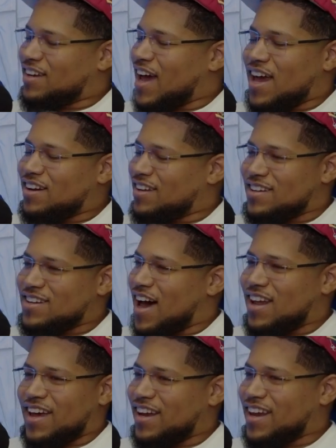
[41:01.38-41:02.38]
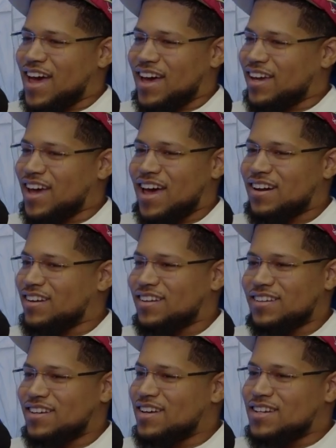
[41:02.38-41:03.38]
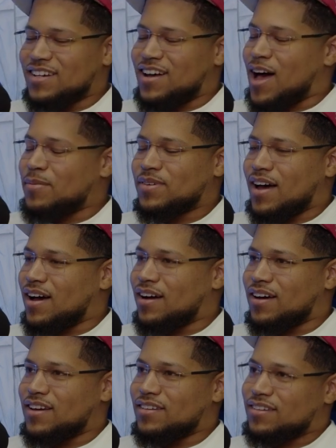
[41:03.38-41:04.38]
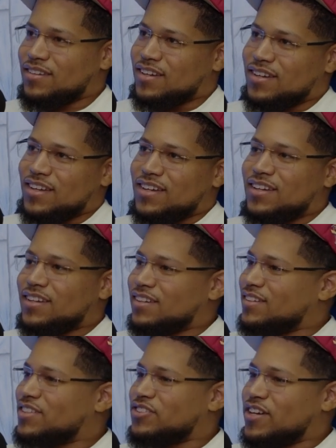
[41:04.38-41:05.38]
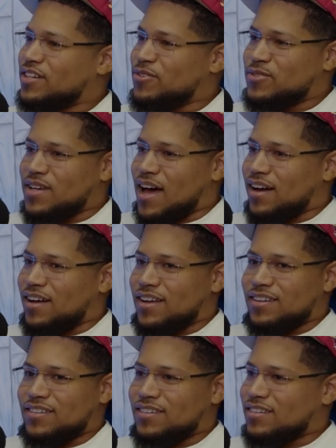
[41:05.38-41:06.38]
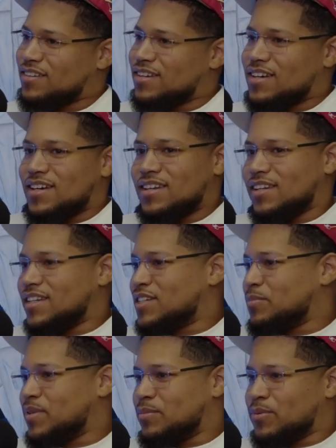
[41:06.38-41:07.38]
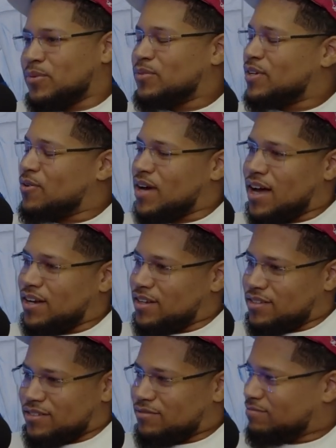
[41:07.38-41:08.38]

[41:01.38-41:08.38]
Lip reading: Canada is not like that. Canada, the cops got guns, street dudes got guns. The legit people don't got guns.